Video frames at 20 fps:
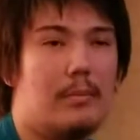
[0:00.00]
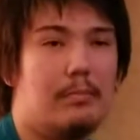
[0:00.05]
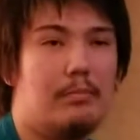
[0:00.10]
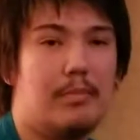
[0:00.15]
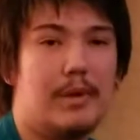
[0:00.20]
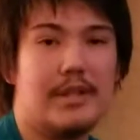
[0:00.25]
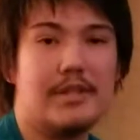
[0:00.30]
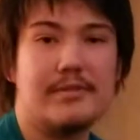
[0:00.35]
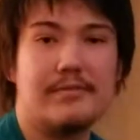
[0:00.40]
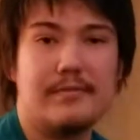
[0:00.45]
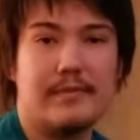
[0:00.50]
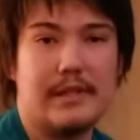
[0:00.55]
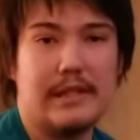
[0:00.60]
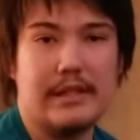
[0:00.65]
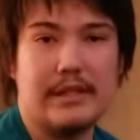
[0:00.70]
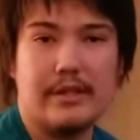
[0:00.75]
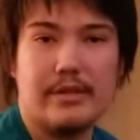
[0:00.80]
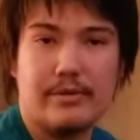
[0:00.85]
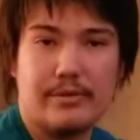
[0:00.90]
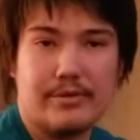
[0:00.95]

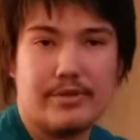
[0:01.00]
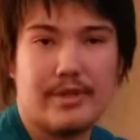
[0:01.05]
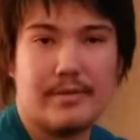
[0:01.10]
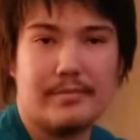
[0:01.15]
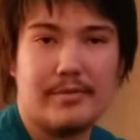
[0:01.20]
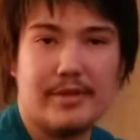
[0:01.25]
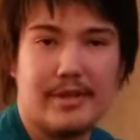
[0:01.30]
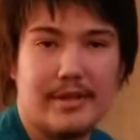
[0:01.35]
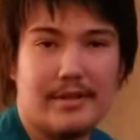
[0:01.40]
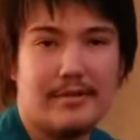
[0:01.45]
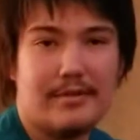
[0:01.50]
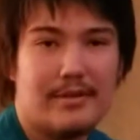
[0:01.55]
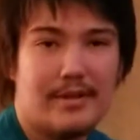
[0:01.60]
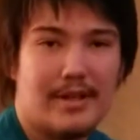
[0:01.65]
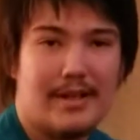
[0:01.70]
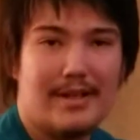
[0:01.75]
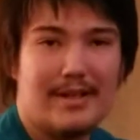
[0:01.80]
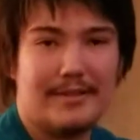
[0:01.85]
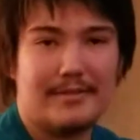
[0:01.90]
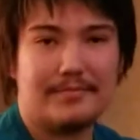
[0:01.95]
BuzzFeed or something,
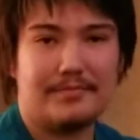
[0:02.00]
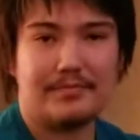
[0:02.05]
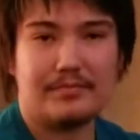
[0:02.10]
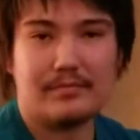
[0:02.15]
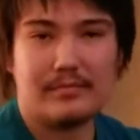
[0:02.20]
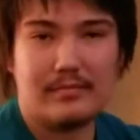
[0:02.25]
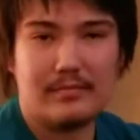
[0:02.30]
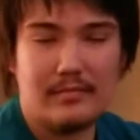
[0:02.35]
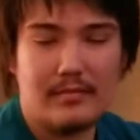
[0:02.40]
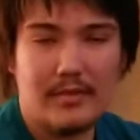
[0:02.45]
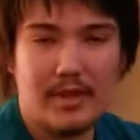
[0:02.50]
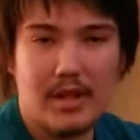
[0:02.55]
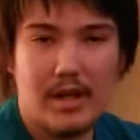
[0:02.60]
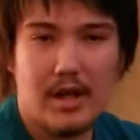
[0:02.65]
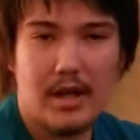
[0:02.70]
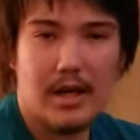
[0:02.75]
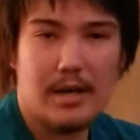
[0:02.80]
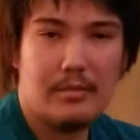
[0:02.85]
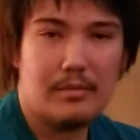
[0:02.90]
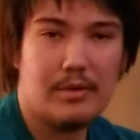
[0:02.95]

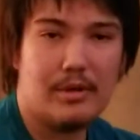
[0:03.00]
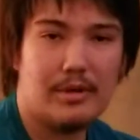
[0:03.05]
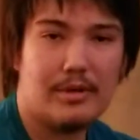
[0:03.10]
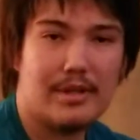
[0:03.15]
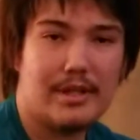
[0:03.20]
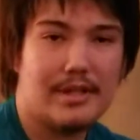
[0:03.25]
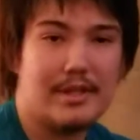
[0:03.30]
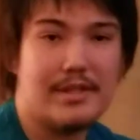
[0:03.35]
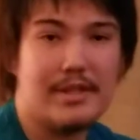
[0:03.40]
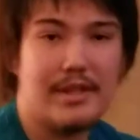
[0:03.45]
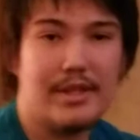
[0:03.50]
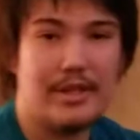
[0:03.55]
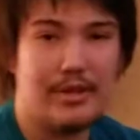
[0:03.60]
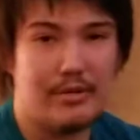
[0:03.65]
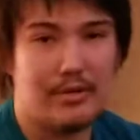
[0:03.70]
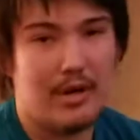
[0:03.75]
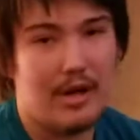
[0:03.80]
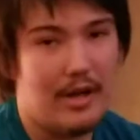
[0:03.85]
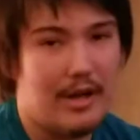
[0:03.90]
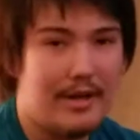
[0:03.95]
we'll
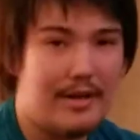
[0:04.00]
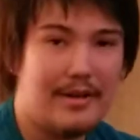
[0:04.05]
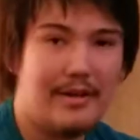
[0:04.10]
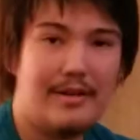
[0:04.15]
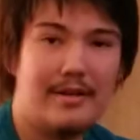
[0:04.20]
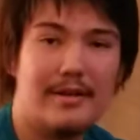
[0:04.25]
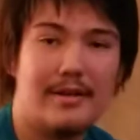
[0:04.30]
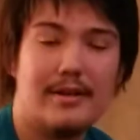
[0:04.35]
continue on.